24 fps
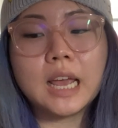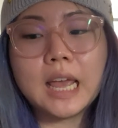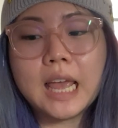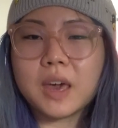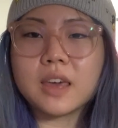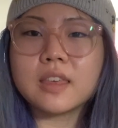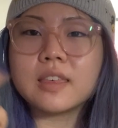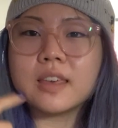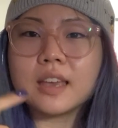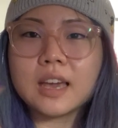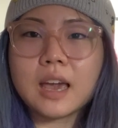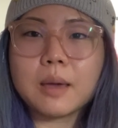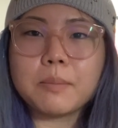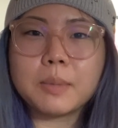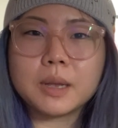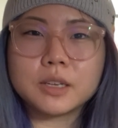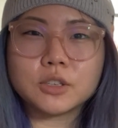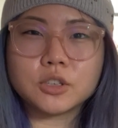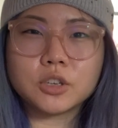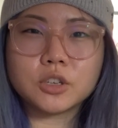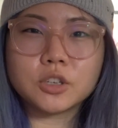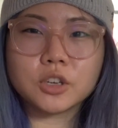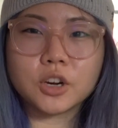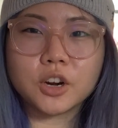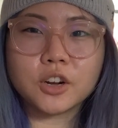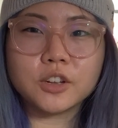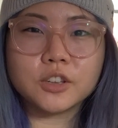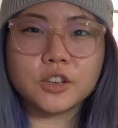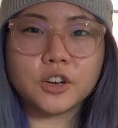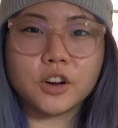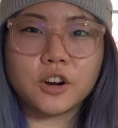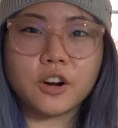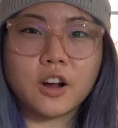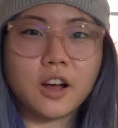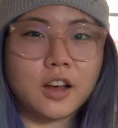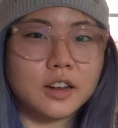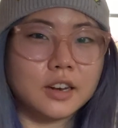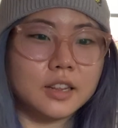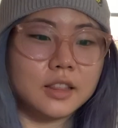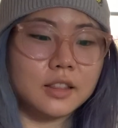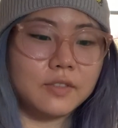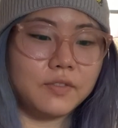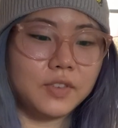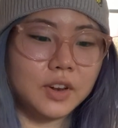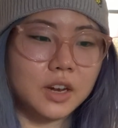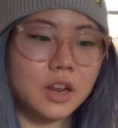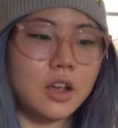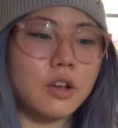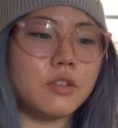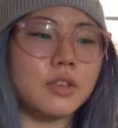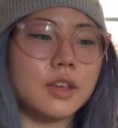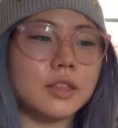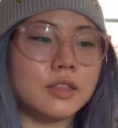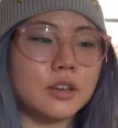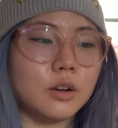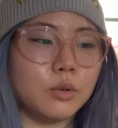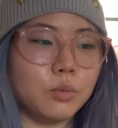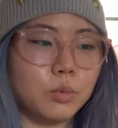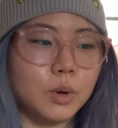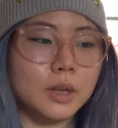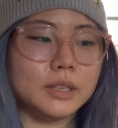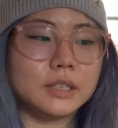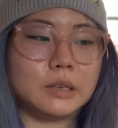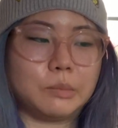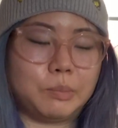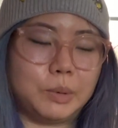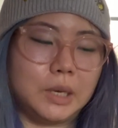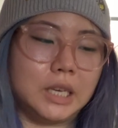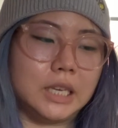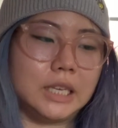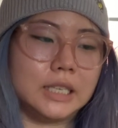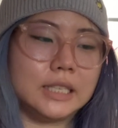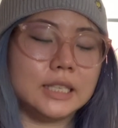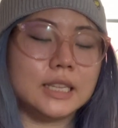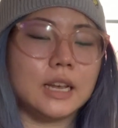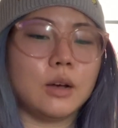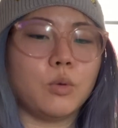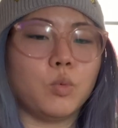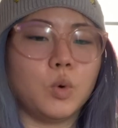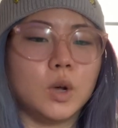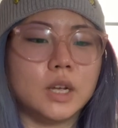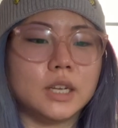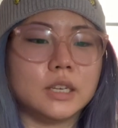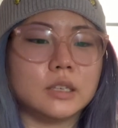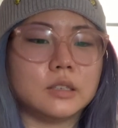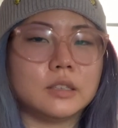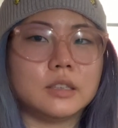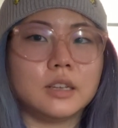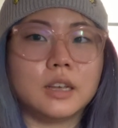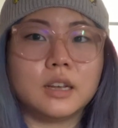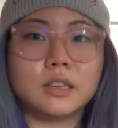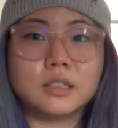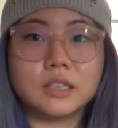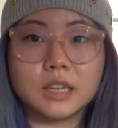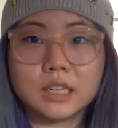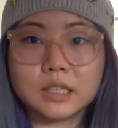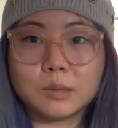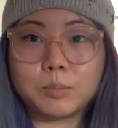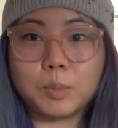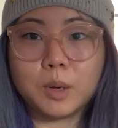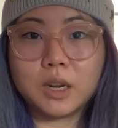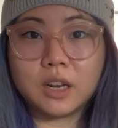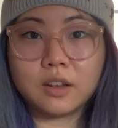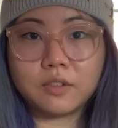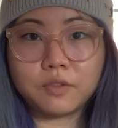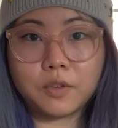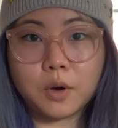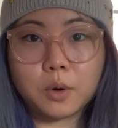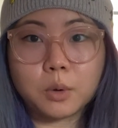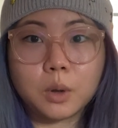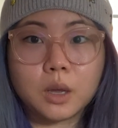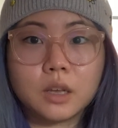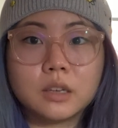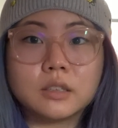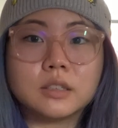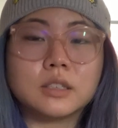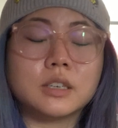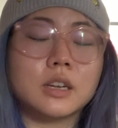I think I mentioned earlier on in the video that there was a piece that was dust bunny focused,